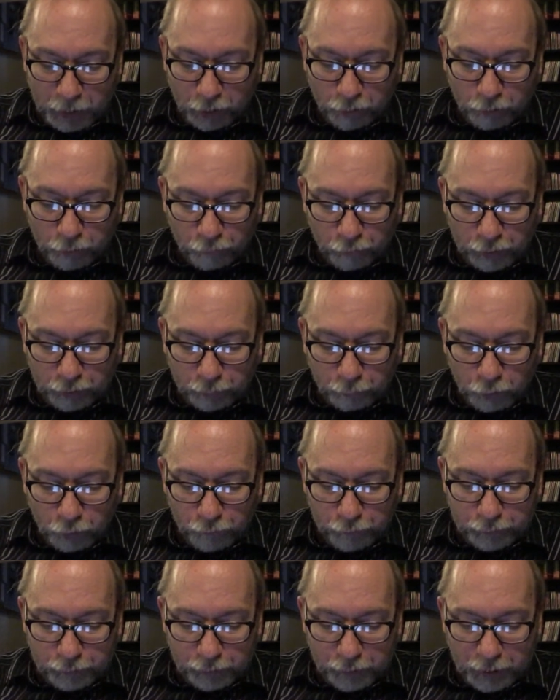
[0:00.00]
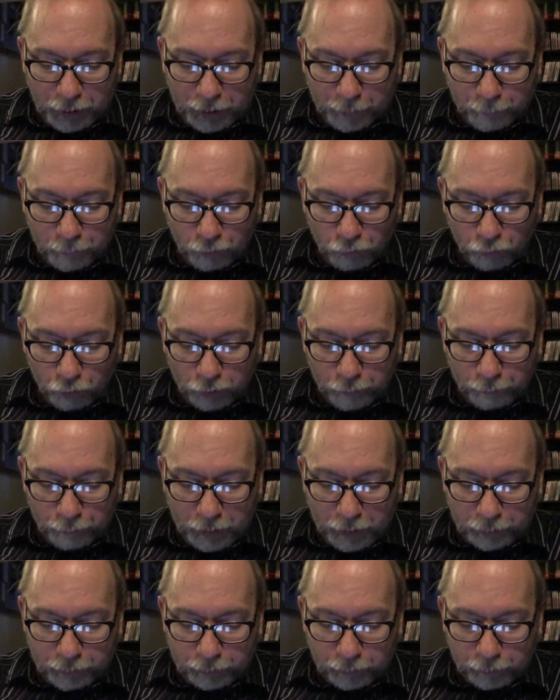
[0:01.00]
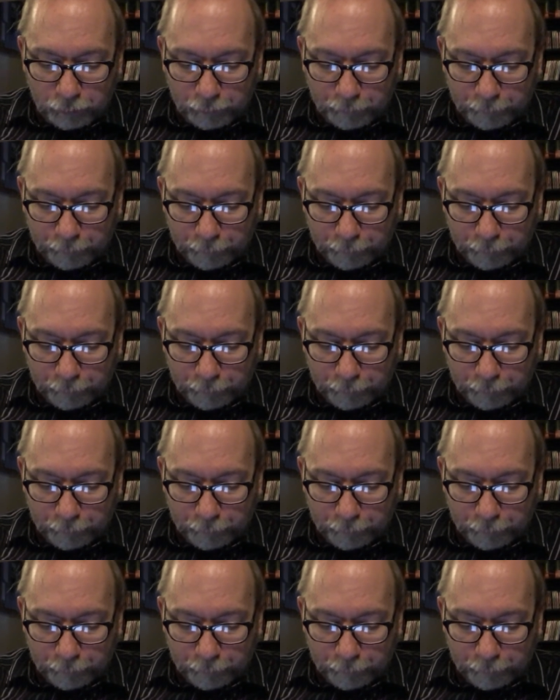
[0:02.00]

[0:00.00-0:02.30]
How do I rate the movies in the Hammer 1 box set?